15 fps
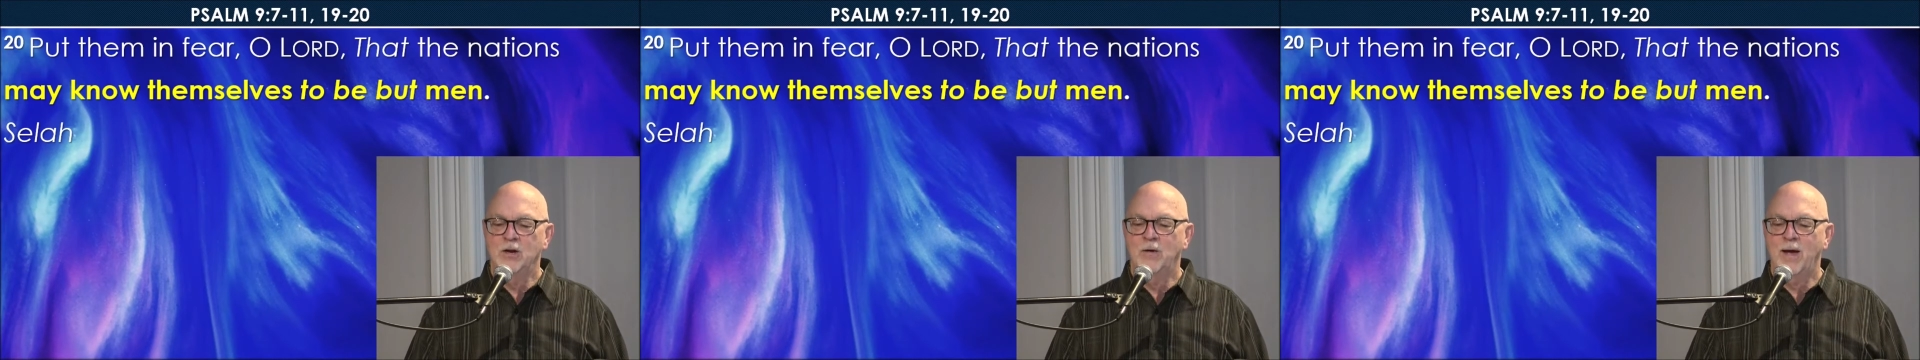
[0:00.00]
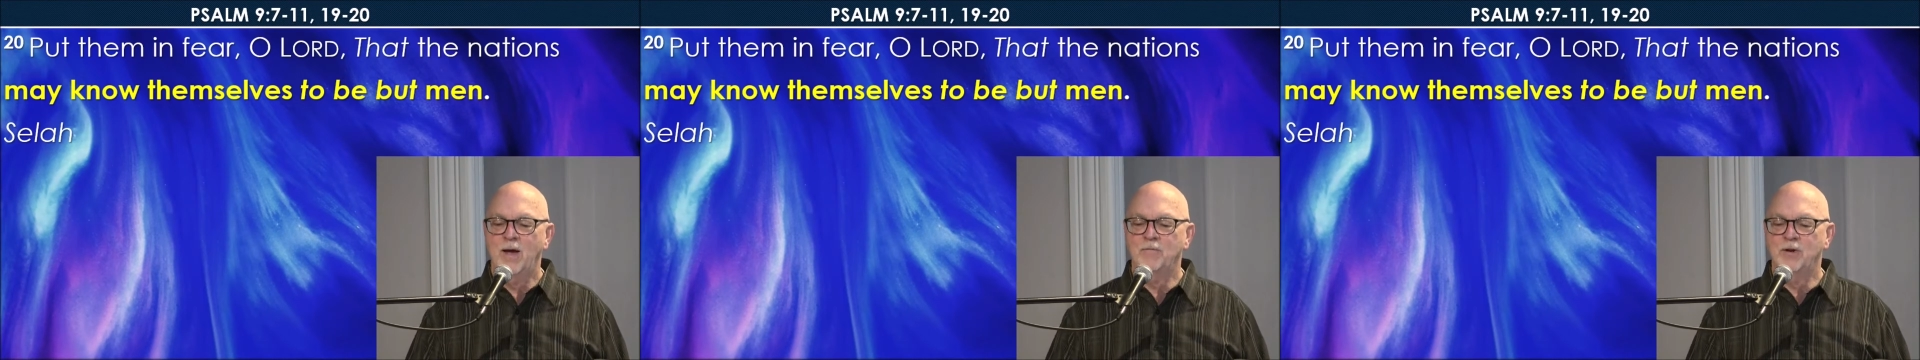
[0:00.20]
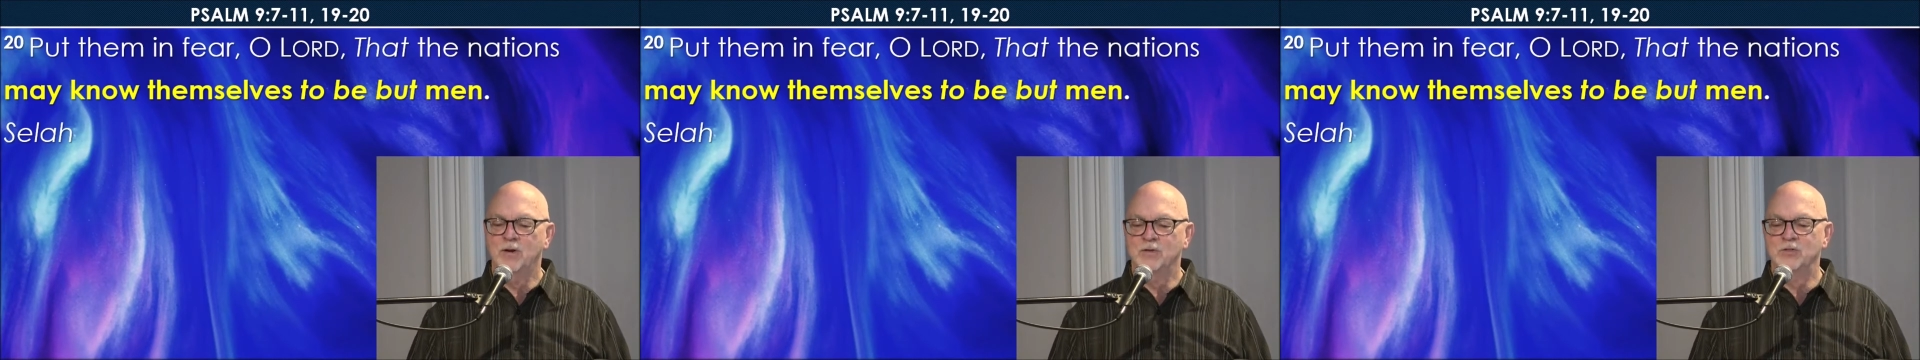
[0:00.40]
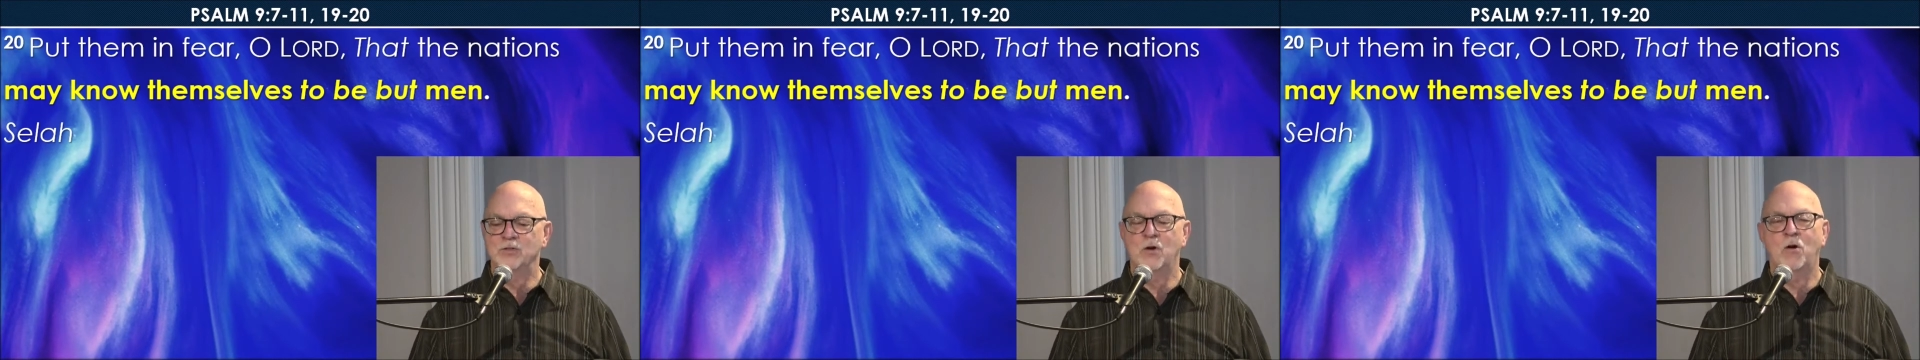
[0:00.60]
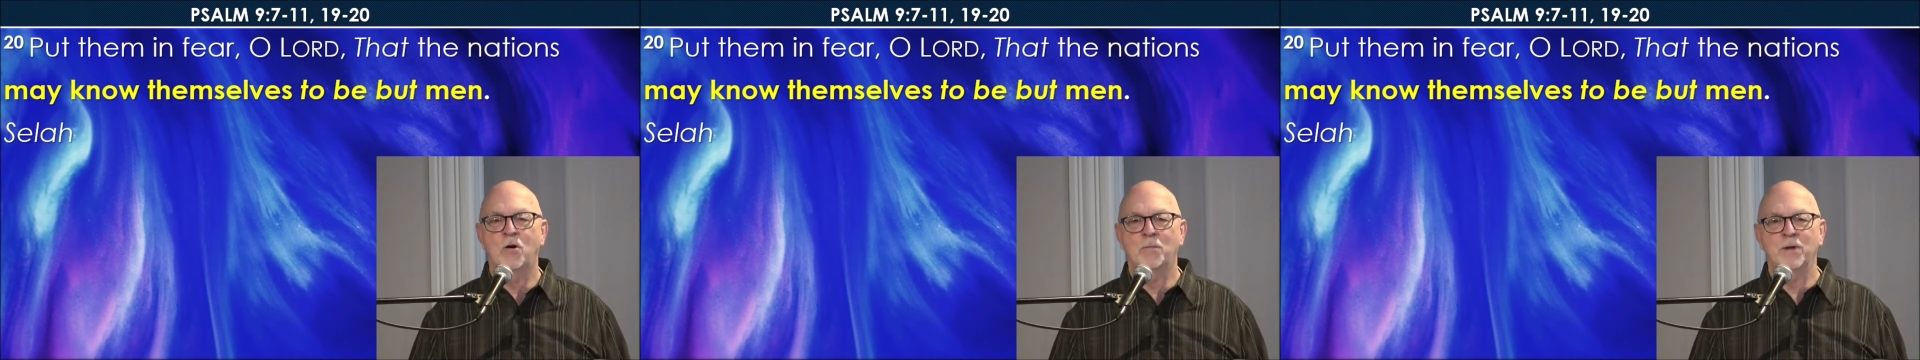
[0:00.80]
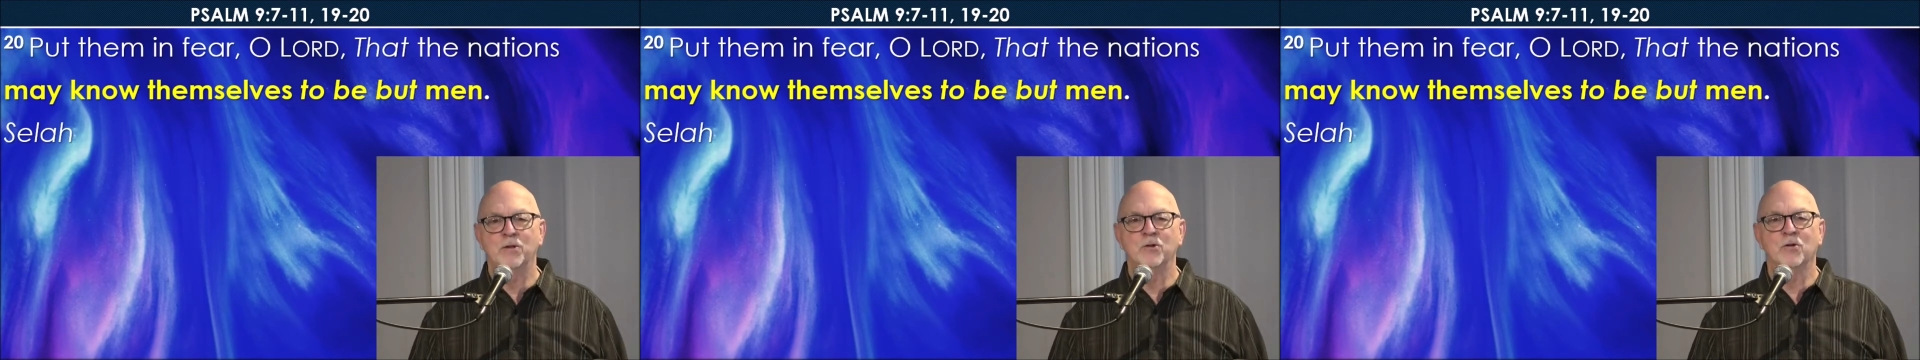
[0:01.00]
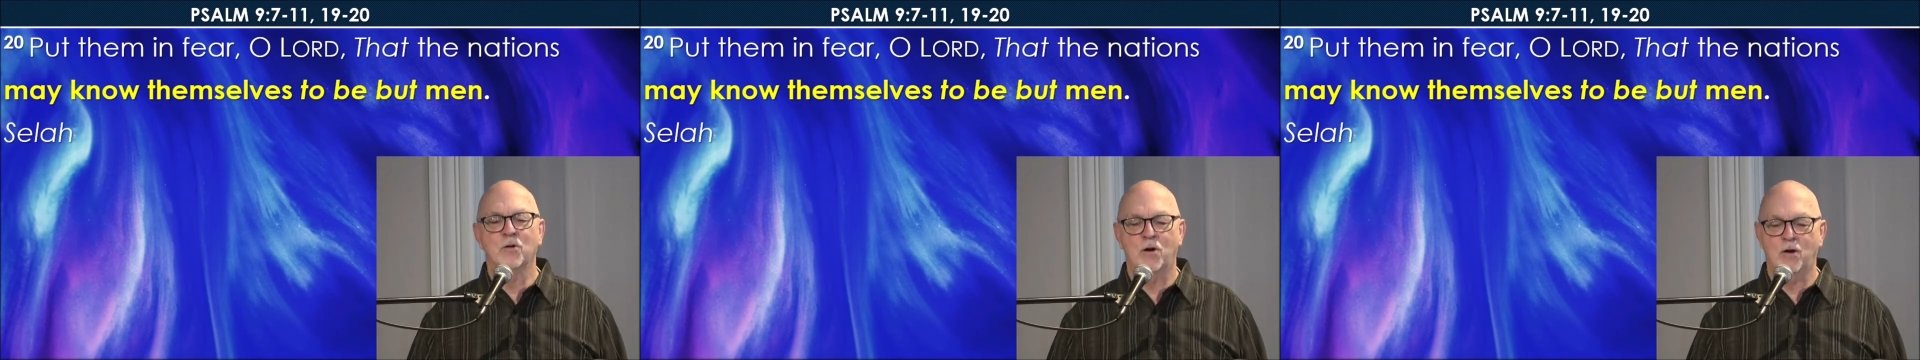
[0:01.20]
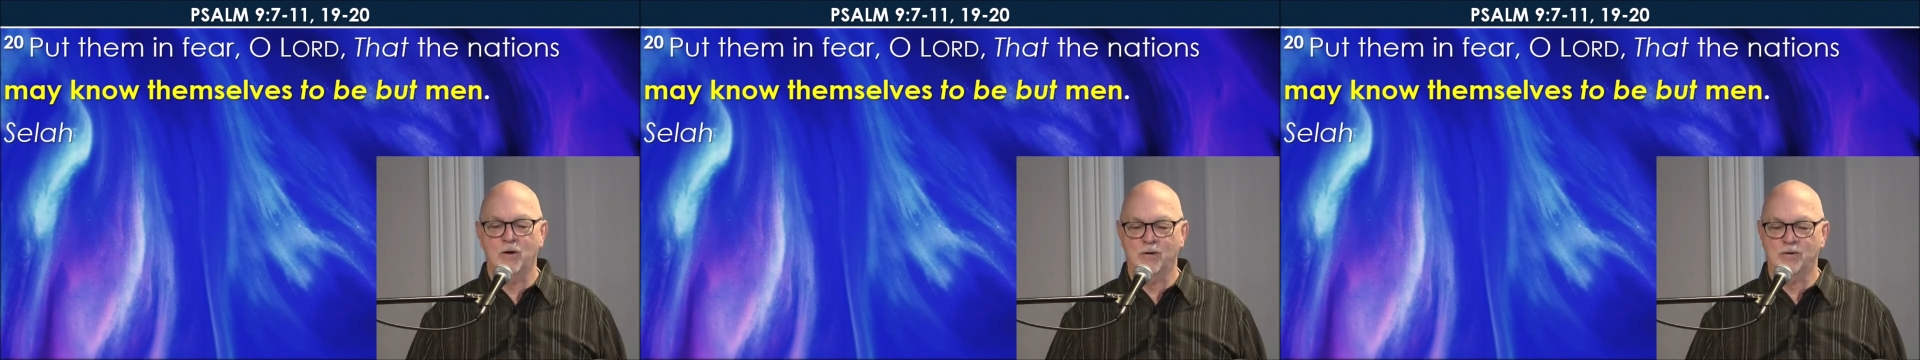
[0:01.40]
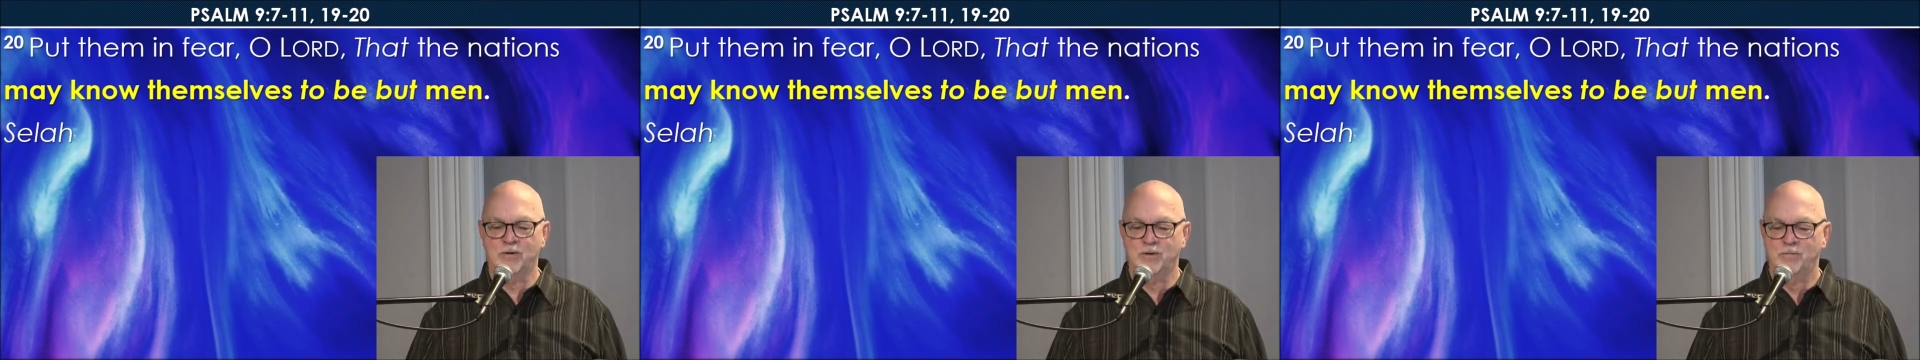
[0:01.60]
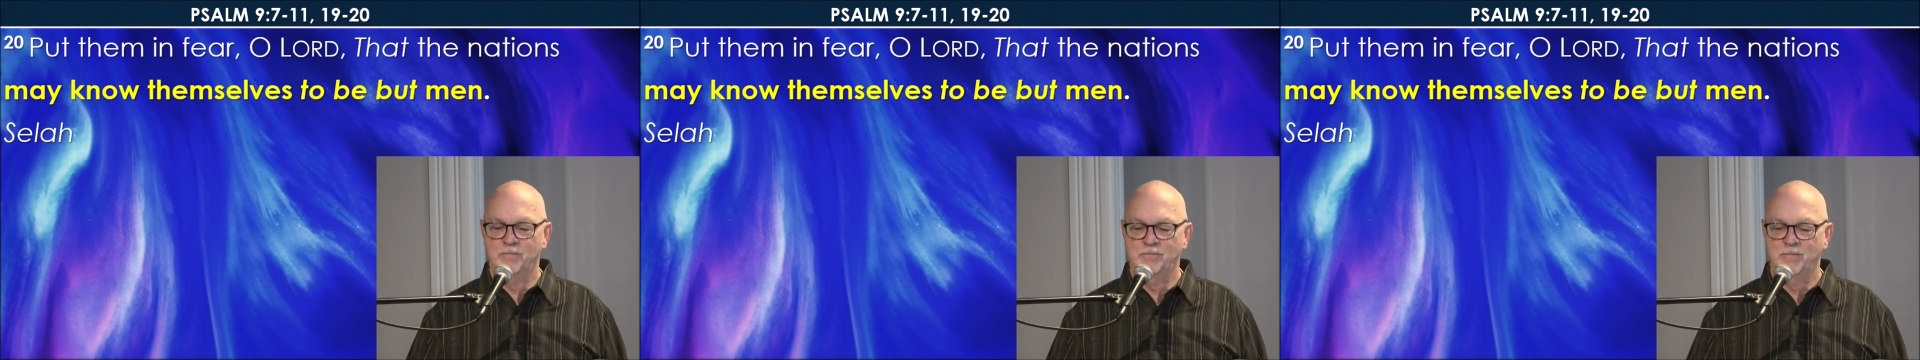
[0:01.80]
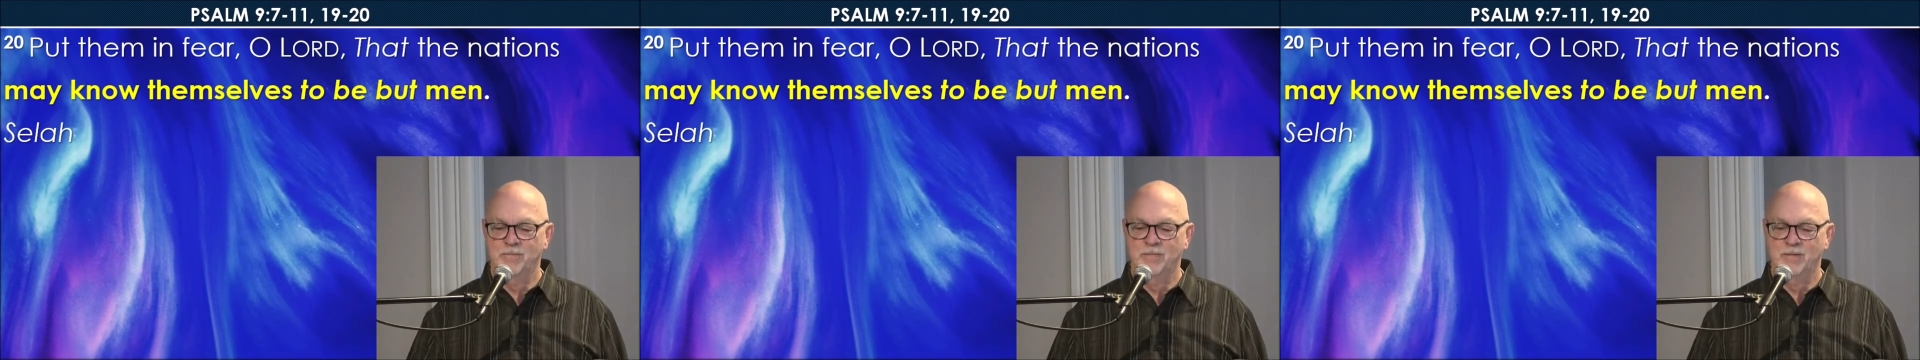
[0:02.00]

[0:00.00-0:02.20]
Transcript: You know, having a psalm in your heart